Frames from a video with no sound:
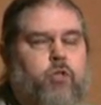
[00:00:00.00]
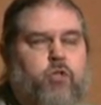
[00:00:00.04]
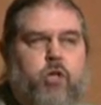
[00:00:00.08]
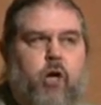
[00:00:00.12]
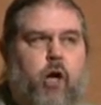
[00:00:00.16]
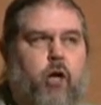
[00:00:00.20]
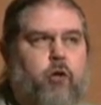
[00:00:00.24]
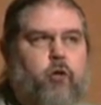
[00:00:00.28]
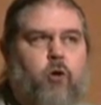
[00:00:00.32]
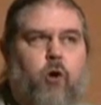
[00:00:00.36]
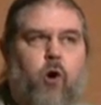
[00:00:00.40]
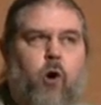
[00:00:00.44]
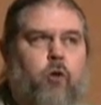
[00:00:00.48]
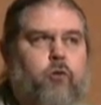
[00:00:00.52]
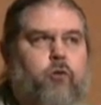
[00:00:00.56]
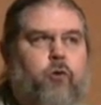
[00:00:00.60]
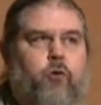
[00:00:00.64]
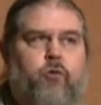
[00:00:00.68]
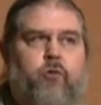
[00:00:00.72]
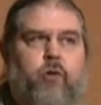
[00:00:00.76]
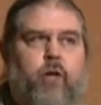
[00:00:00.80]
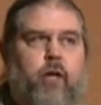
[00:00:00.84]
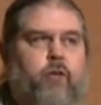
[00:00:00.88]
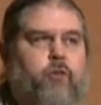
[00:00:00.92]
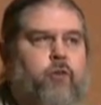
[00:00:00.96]
John Galt
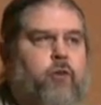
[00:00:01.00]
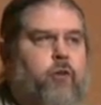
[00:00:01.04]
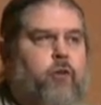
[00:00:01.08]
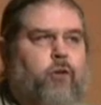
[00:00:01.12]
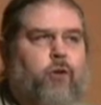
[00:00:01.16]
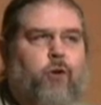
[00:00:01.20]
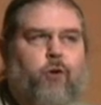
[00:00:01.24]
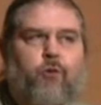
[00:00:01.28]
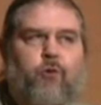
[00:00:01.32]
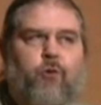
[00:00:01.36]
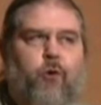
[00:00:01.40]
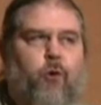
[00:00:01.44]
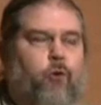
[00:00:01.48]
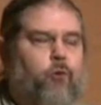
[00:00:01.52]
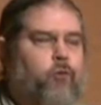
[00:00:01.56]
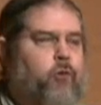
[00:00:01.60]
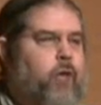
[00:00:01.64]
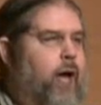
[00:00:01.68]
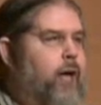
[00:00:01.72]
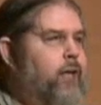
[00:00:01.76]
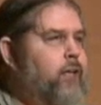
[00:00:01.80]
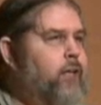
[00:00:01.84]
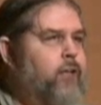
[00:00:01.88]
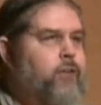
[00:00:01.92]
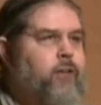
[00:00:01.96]
isn't 18 years old.
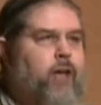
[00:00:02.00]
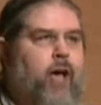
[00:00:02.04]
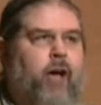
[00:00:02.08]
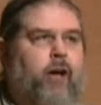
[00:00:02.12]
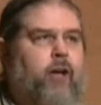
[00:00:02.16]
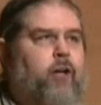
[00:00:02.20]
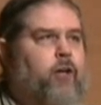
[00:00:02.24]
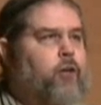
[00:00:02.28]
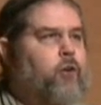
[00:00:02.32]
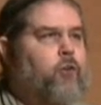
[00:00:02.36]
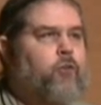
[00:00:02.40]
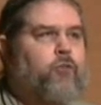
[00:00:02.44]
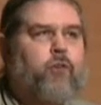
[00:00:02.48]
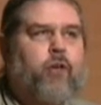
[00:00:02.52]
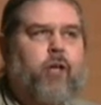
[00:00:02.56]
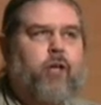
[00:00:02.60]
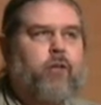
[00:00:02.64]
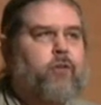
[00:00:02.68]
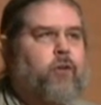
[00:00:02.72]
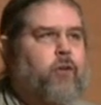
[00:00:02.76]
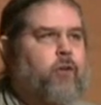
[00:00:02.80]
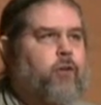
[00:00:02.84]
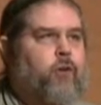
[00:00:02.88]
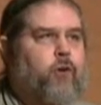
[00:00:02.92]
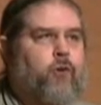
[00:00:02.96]
Dagny Tackert isn't
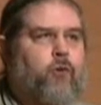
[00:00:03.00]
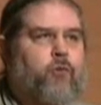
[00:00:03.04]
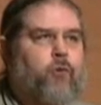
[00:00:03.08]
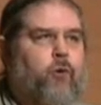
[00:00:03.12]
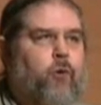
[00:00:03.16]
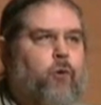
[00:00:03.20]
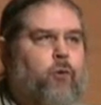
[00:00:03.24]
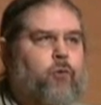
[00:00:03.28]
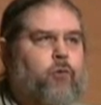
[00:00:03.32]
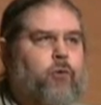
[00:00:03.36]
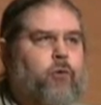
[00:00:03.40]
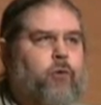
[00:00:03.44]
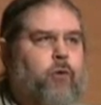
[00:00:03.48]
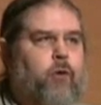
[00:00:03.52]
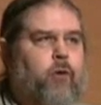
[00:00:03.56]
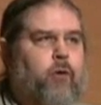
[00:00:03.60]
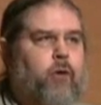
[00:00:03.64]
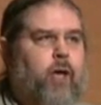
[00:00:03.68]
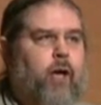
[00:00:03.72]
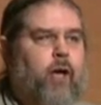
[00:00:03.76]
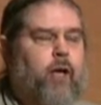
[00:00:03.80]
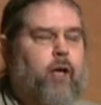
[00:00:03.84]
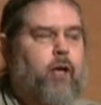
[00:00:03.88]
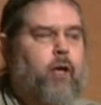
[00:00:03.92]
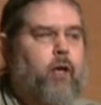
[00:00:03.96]
18 years old.
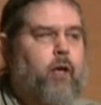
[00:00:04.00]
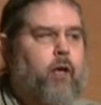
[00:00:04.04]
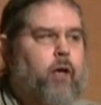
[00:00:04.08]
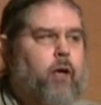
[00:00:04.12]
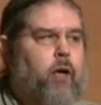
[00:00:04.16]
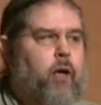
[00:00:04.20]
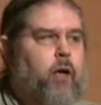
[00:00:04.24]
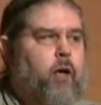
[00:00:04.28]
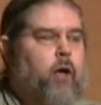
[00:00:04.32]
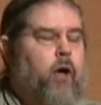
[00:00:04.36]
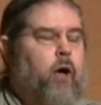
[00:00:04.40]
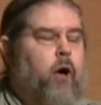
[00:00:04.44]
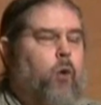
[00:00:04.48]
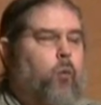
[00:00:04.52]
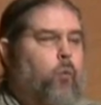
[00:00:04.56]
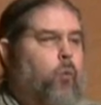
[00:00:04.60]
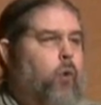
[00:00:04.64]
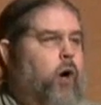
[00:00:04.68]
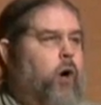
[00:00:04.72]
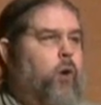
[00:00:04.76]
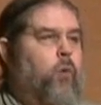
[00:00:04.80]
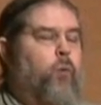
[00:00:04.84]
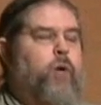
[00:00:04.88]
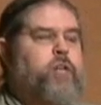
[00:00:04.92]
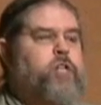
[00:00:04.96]
Okay?
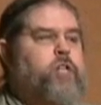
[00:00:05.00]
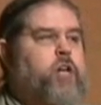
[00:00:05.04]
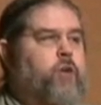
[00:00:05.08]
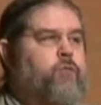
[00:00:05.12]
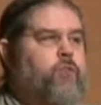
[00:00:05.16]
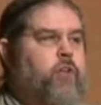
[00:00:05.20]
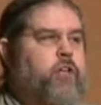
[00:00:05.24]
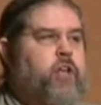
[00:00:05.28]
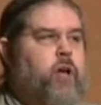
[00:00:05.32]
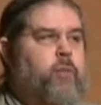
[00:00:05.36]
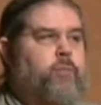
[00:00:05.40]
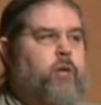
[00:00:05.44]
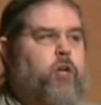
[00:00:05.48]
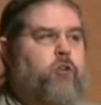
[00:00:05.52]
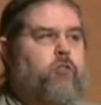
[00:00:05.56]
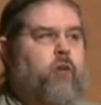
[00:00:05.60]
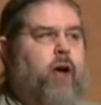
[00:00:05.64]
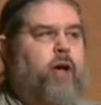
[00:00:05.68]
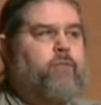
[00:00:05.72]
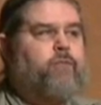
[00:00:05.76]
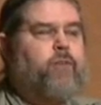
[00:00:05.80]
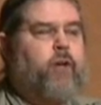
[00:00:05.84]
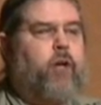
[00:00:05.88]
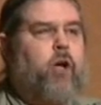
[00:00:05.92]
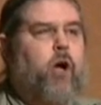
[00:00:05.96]
Whichever
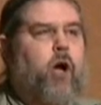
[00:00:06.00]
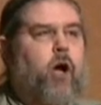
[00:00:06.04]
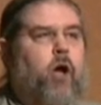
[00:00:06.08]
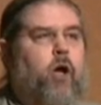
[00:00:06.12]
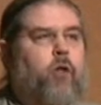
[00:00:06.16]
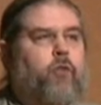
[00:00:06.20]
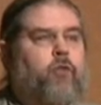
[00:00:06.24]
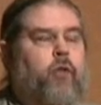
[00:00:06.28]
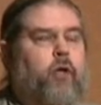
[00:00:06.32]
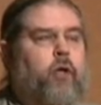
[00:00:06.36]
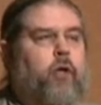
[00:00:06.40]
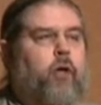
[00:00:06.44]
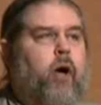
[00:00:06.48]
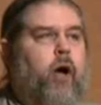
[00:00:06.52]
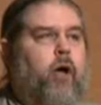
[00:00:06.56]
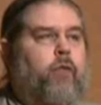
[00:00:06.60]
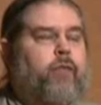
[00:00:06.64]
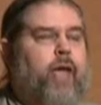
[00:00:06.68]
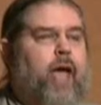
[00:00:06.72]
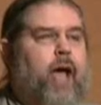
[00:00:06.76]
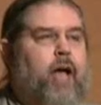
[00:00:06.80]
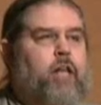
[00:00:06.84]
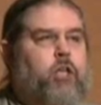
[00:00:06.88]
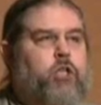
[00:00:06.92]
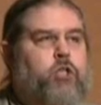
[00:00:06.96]
demographic the
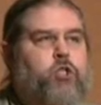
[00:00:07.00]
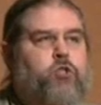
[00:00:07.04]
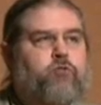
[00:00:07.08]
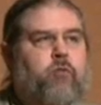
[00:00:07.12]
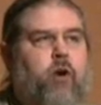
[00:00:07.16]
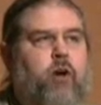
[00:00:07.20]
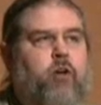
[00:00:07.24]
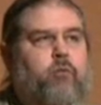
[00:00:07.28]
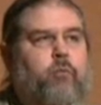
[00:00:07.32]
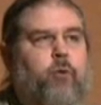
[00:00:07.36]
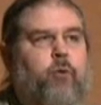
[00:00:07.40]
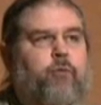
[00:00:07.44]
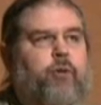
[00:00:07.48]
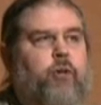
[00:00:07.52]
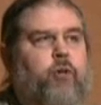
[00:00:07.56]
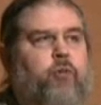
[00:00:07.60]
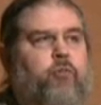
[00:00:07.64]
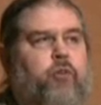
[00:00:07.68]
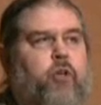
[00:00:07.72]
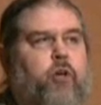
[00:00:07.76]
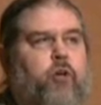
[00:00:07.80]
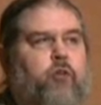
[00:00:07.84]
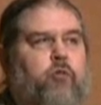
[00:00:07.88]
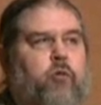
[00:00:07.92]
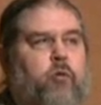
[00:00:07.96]
Atlas Shrugged movie
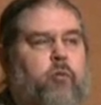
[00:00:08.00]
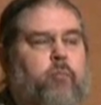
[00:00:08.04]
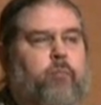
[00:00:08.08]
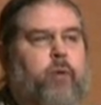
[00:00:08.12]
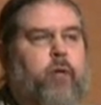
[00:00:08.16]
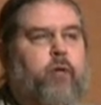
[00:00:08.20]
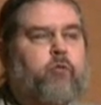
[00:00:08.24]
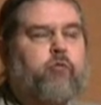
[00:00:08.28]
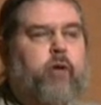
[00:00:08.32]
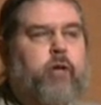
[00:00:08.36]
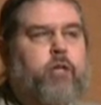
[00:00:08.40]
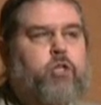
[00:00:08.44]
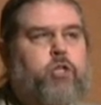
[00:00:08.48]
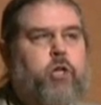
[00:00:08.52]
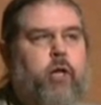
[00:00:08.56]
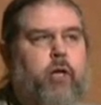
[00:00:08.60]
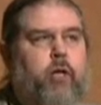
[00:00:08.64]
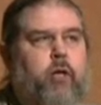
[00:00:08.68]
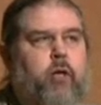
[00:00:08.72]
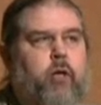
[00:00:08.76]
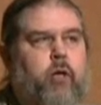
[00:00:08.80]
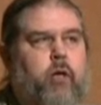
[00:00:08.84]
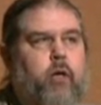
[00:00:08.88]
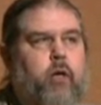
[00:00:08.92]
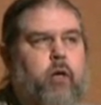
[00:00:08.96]
is going to be
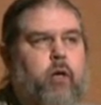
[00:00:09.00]
reaching,